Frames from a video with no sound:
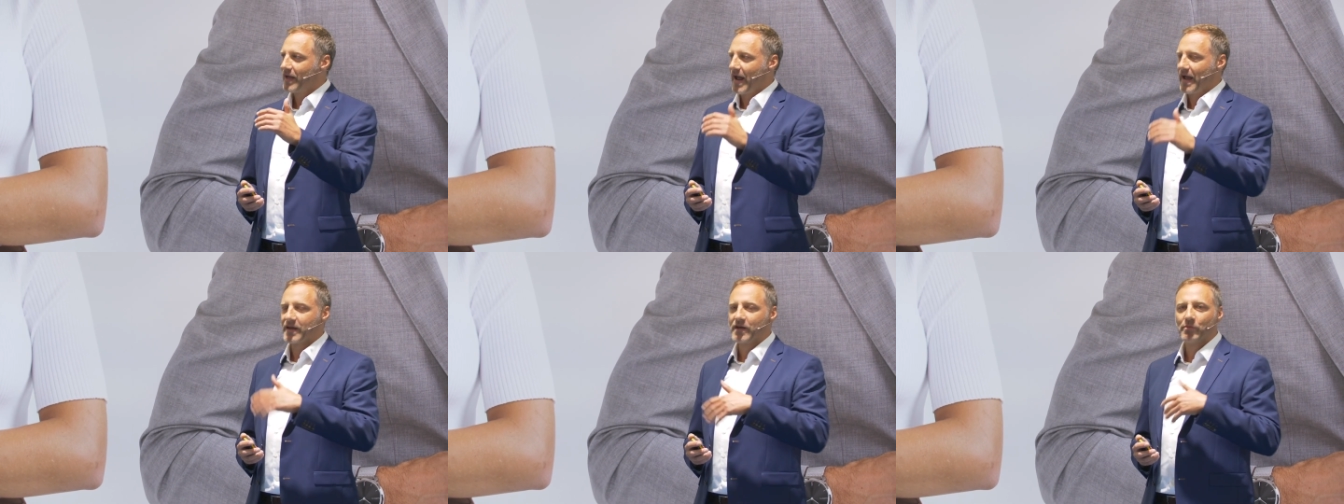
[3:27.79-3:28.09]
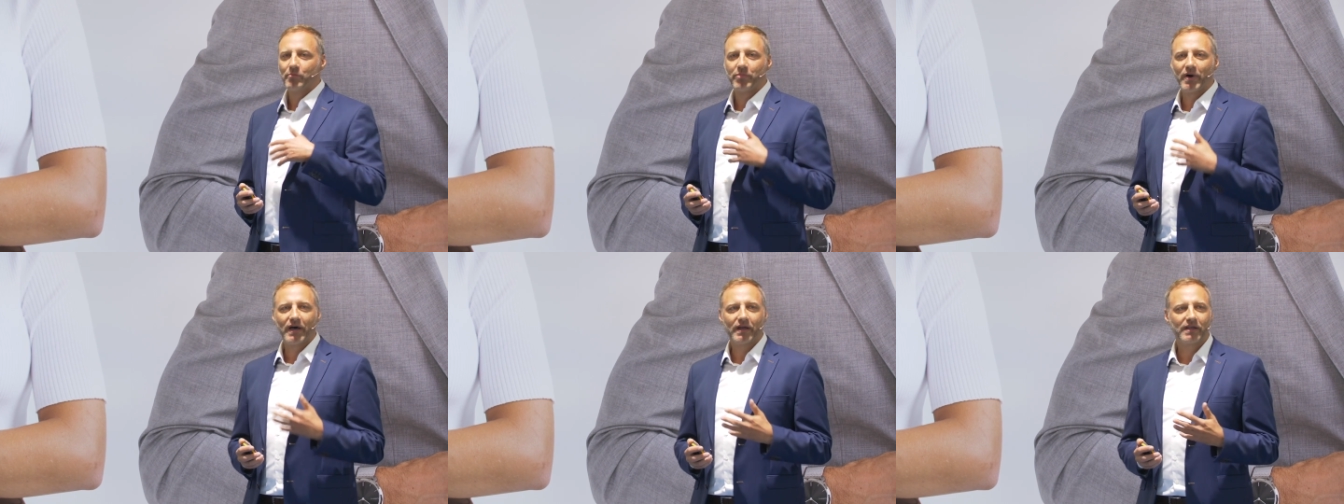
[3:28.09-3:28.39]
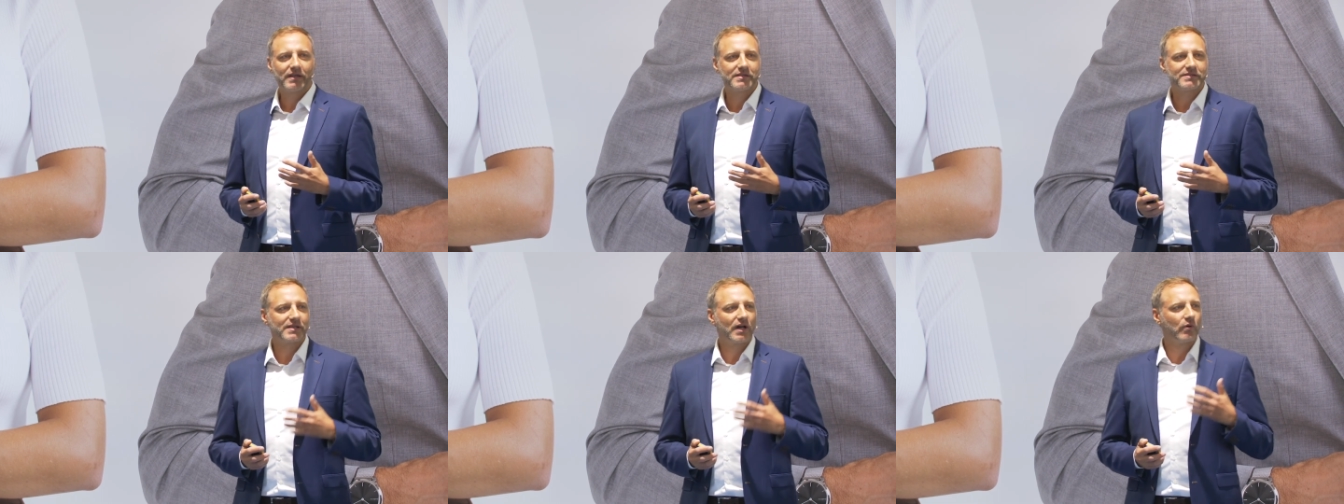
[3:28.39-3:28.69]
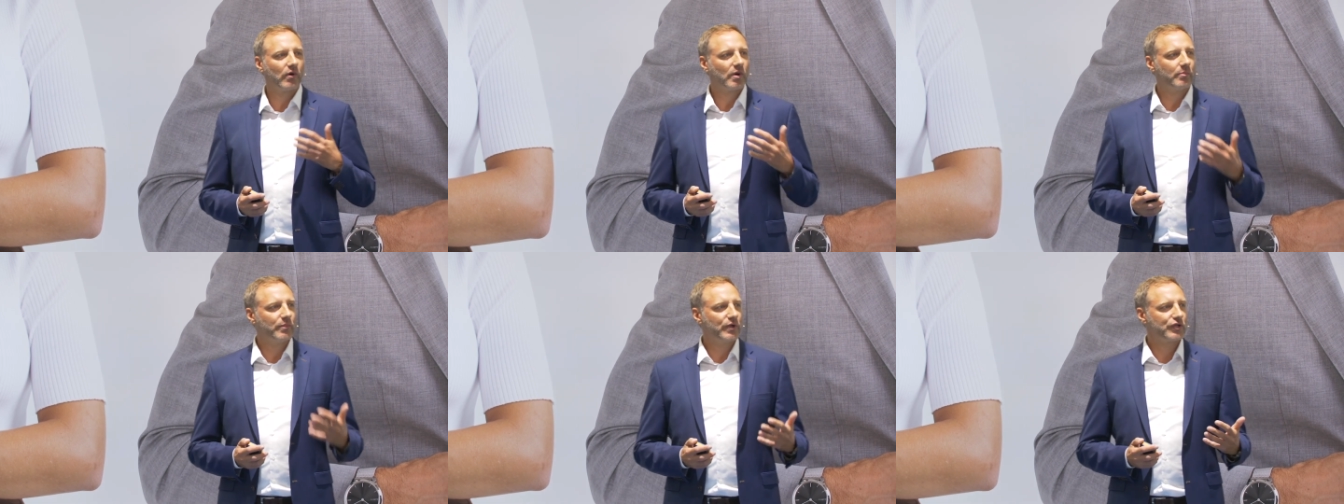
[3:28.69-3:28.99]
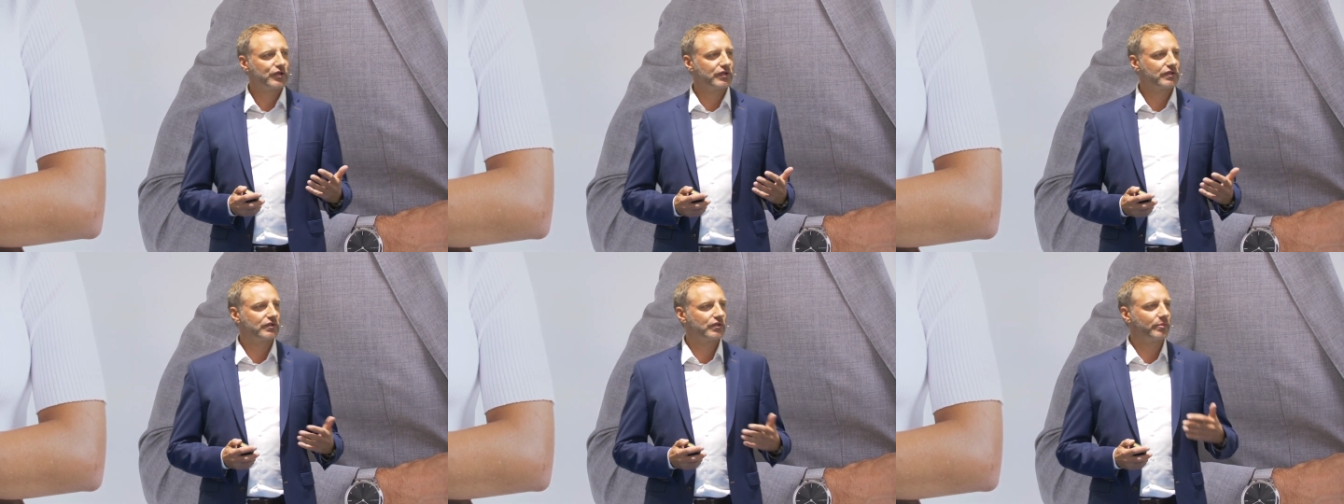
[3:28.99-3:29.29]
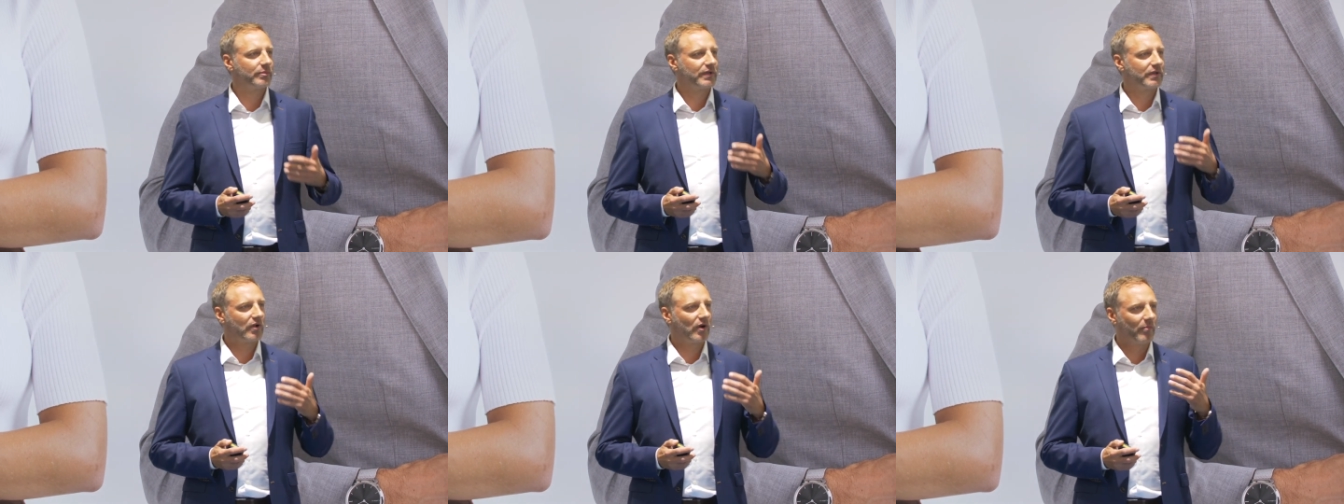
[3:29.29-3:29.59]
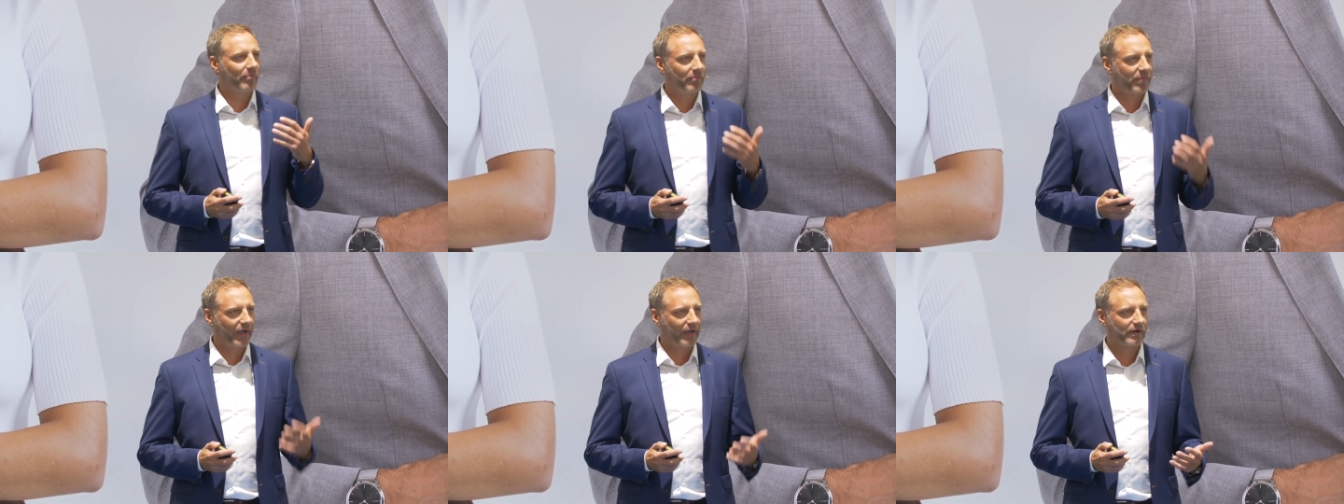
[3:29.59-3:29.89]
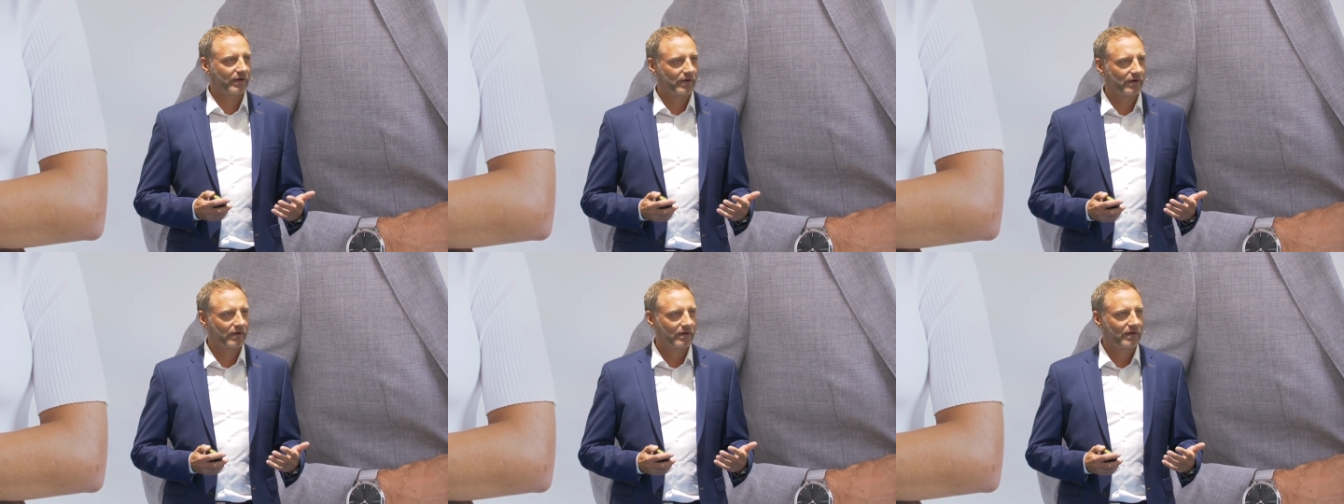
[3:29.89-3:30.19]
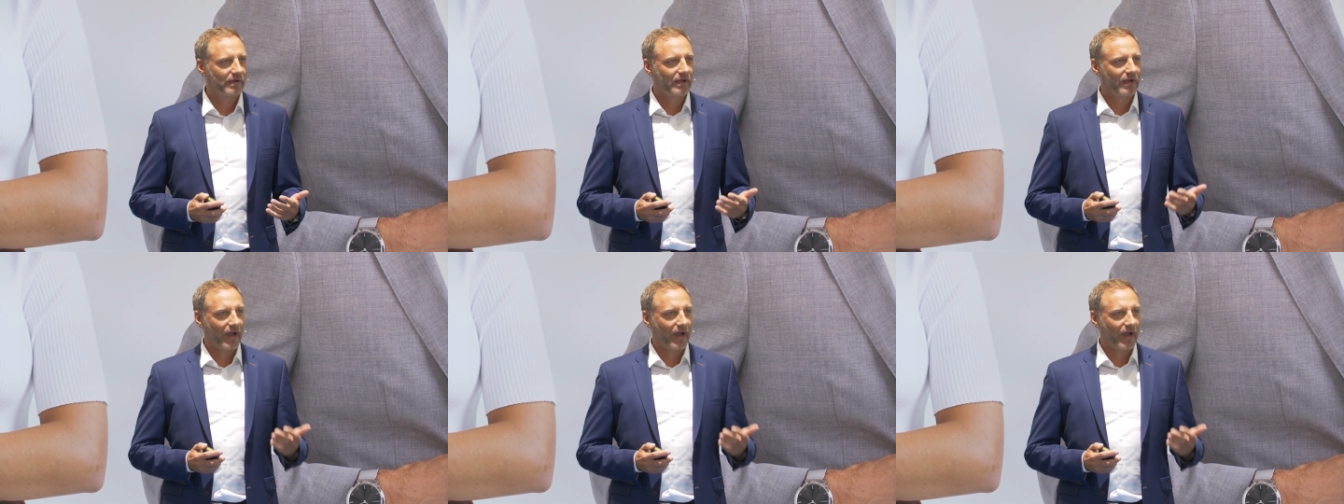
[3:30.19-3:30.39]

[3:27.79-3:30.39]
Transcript: and embodies our mission to become better